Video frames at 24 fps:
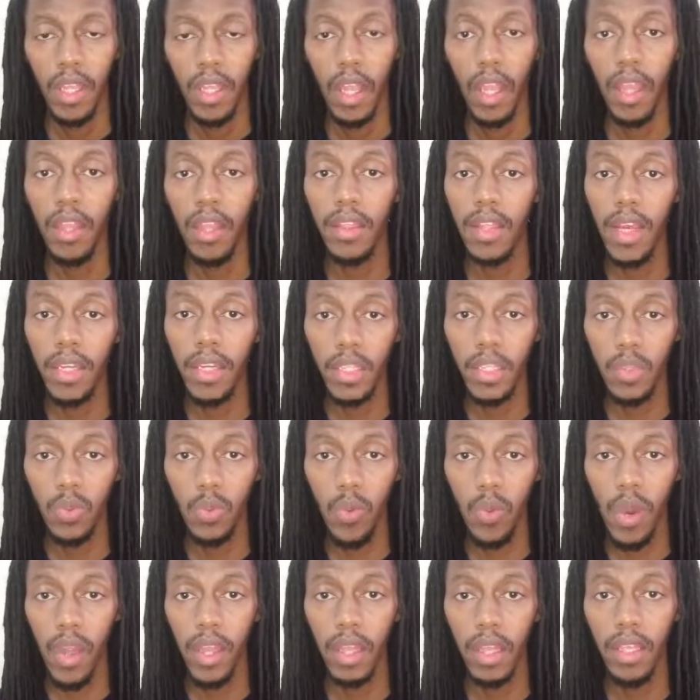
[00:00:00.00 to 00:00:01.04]
and that is
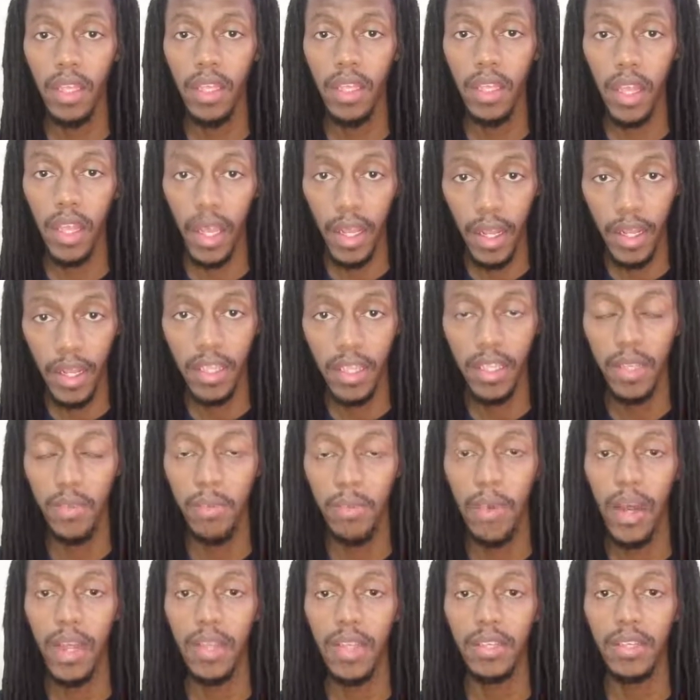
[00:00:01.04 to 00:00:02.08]
why he held
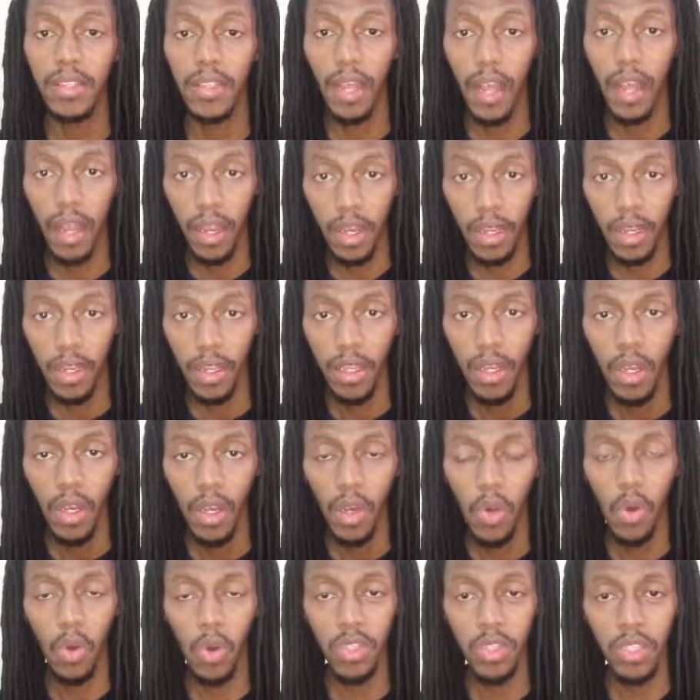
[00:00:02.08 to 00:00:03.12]
Kibaki's hand
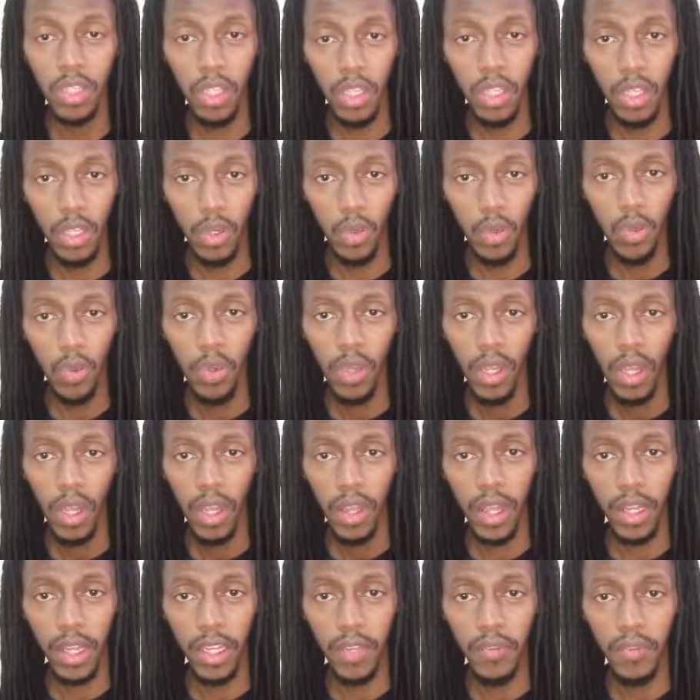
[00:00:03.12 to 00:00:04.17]
because he knew
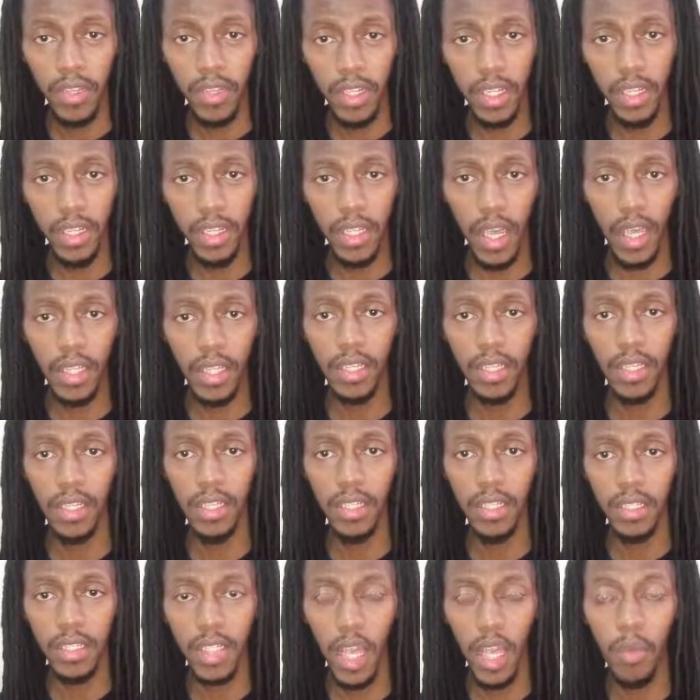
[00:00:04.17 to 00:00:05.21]
that if he did that
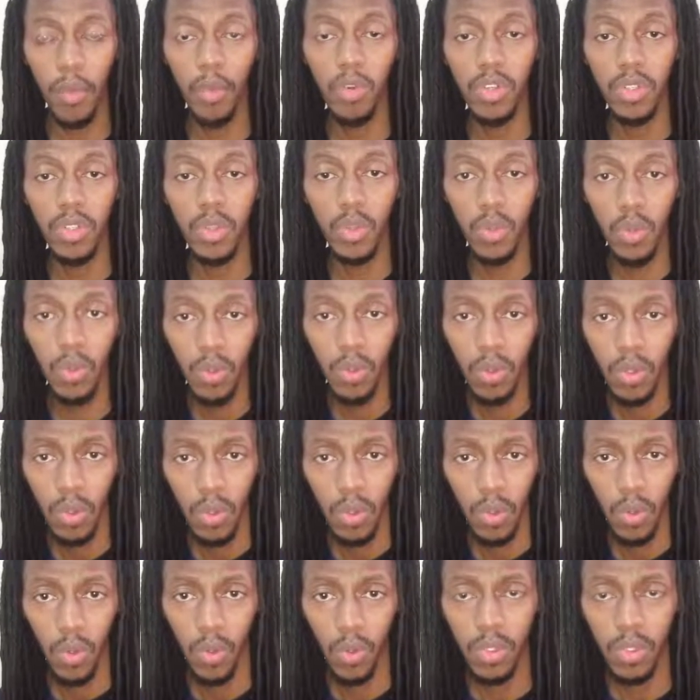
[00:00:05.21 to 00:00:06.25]
his time was to
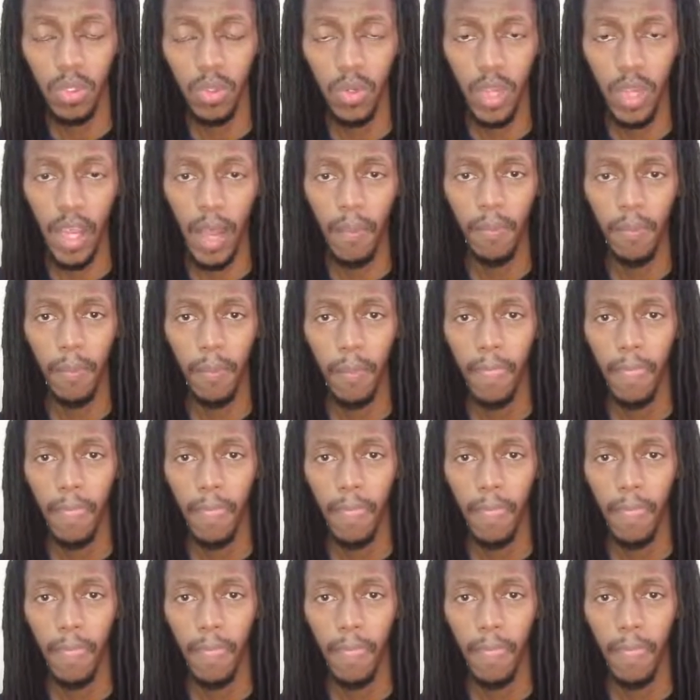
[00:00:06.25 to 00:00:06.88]
was to come.